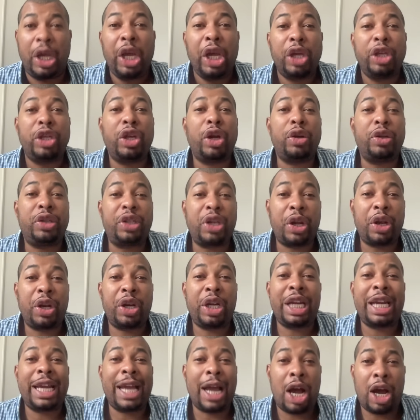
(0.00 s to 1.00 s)
Your
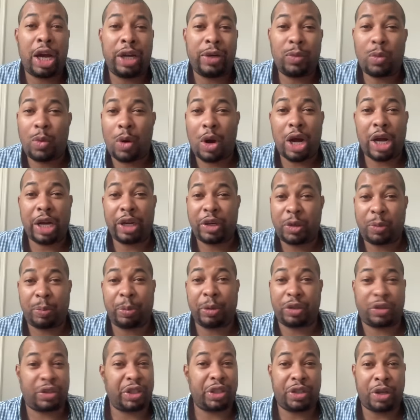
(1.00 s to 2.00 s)
dirty, unwashed
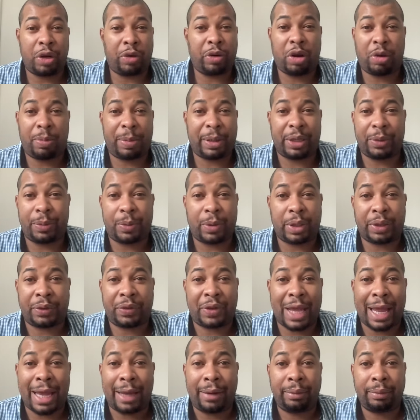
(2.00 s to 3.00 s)
bussy. Don't nobody want
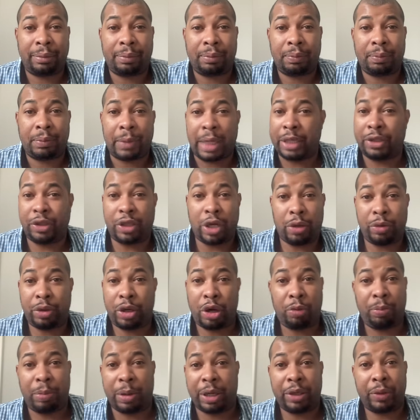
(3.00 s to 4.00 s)
that. And don't
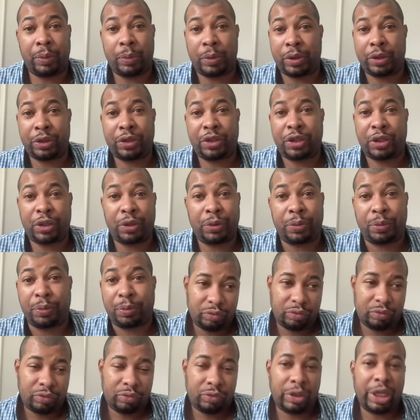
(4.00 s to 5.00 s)
nobody want you.
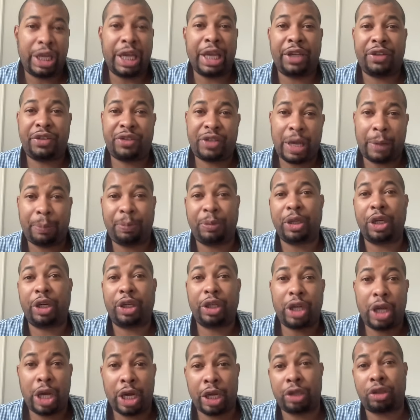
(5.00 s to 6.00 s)
Except a
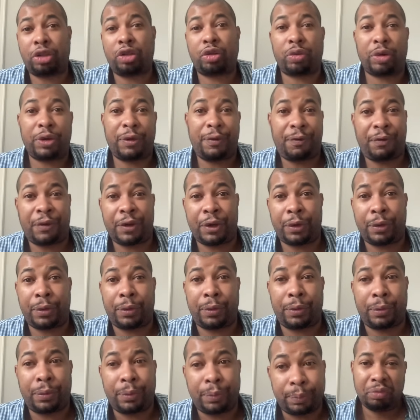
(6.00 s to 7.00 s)
country
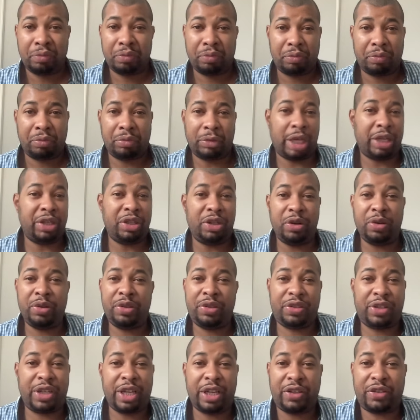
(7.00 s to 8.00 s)
fool. And you're
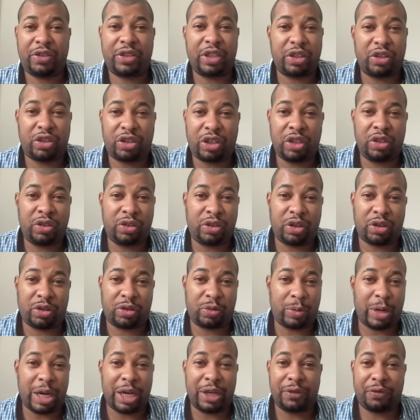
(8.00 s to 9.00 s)
60, she's just
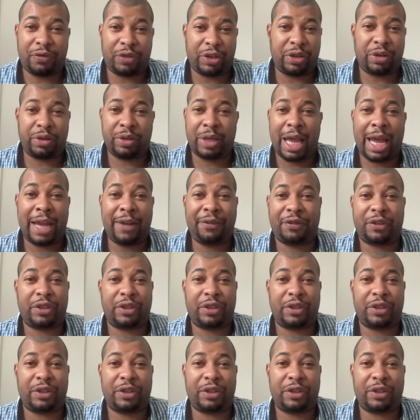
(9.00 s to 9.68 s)
waiting for your life